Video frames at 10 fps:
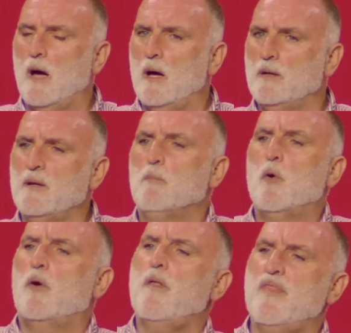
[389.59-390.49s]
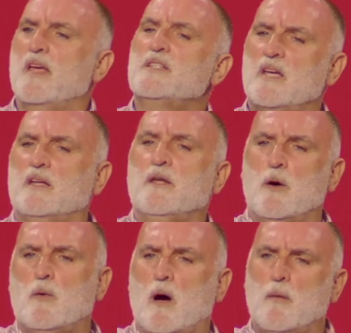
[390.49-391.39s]
the more things I
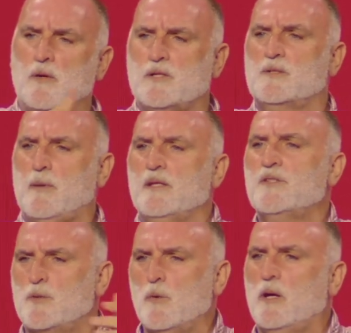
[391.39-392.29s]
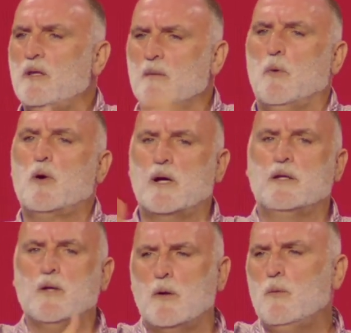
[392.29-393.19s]
know about the Spanish cooking, the more I
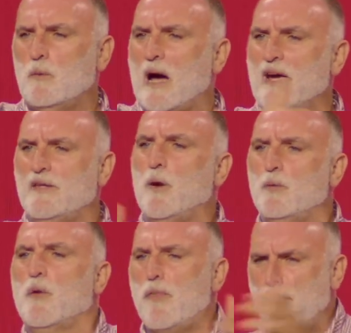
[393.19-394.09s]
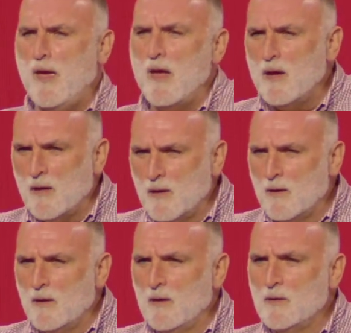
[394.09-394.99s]
know, I know nothing.
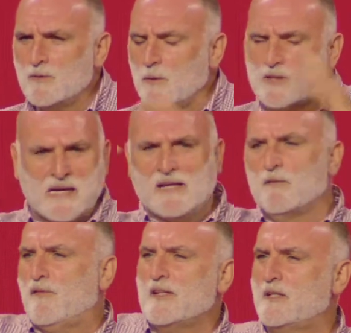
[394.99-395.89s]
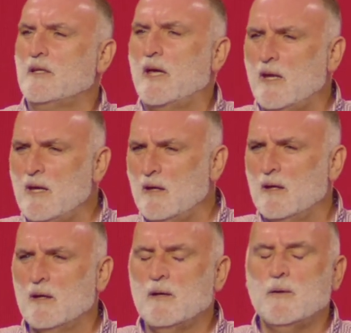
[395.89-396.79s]
So it's kind of fascinating.
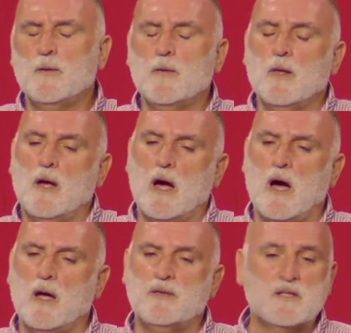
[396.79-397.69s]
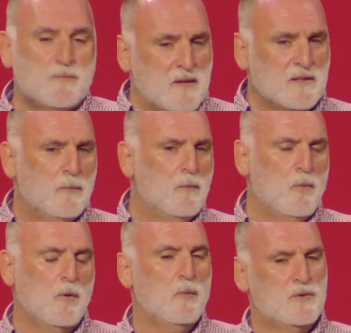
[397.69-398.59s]
Uh, this vegetable
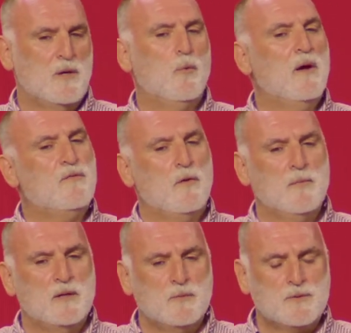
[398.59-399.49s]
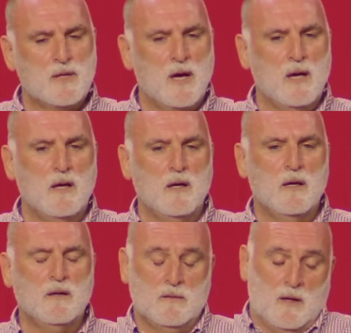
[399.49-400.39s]
book was a way for me to say,
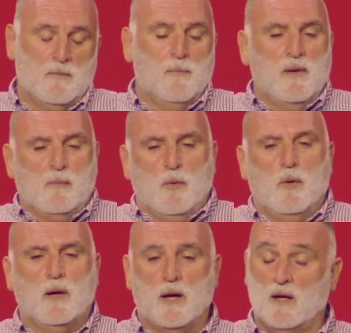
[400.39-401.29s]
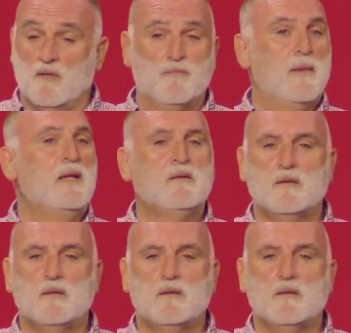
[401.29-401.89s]
you know, I'm a big boy, I love meat.